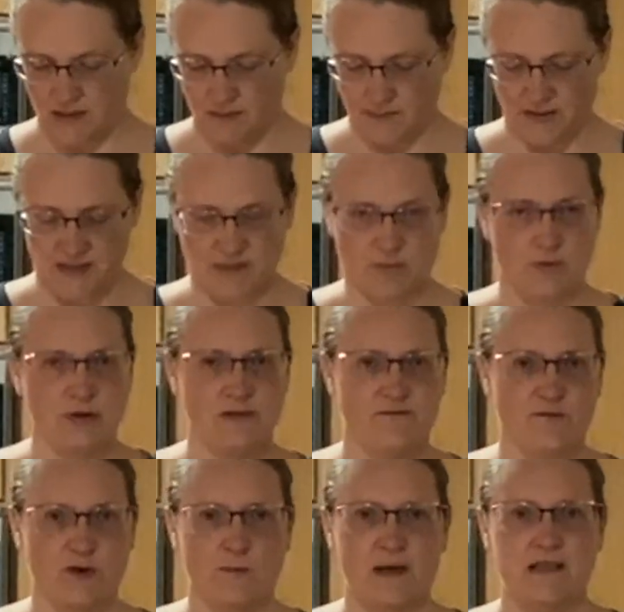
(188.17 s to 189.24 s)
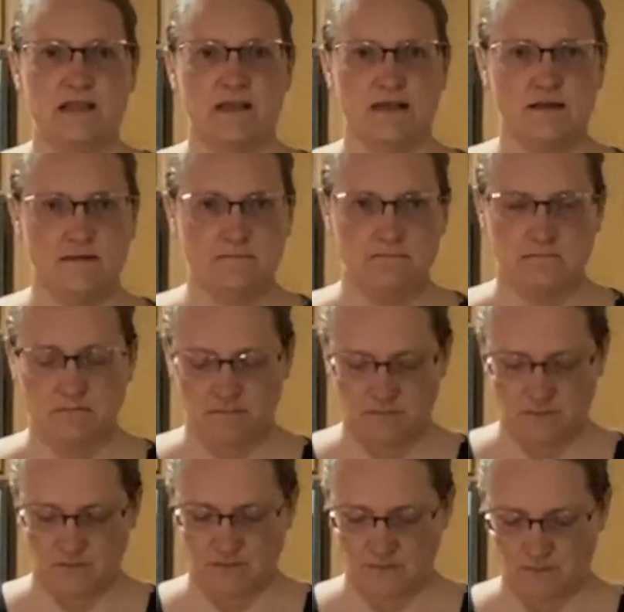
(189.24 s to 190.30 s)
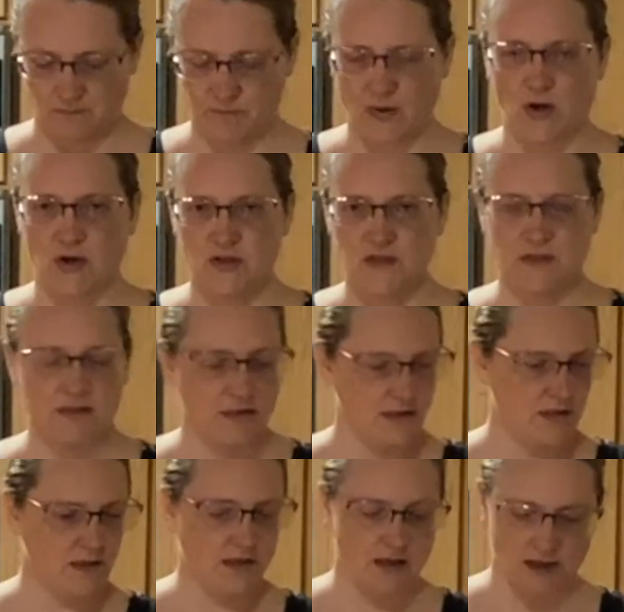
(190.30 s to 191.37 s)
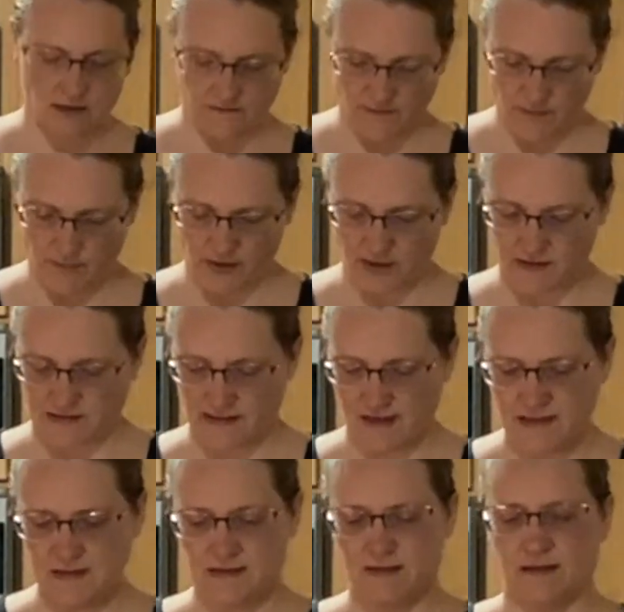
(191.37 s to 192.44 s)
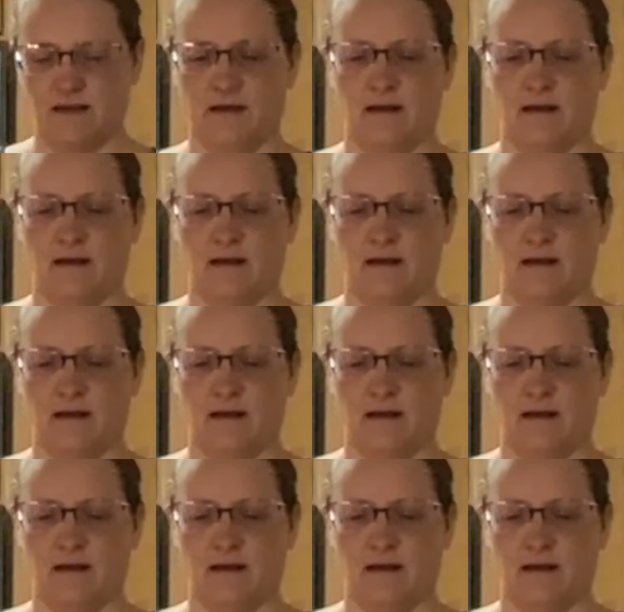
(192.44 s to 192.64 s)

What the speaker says: but it's a pre-fermented part of the process.